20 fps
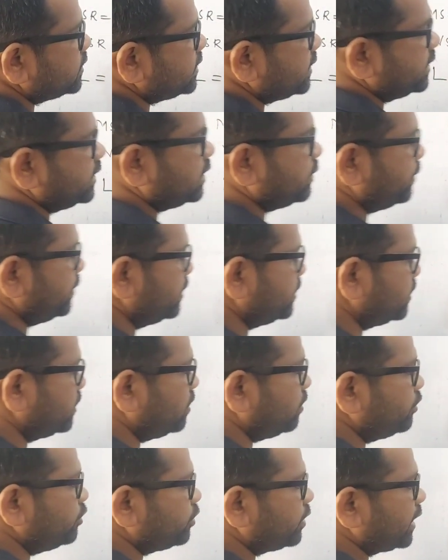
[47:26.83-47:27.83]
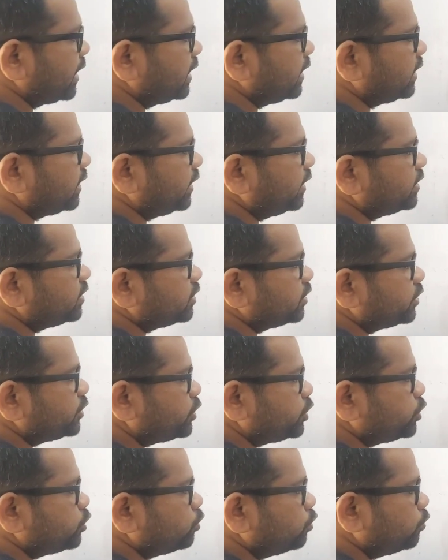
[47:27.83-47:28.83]
centimeter. Now you calculate
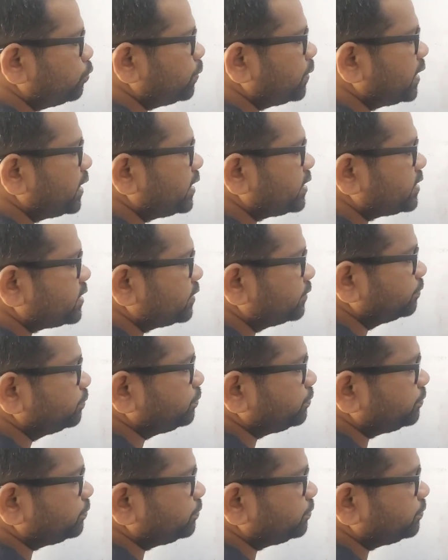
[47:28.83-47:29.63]
2 plus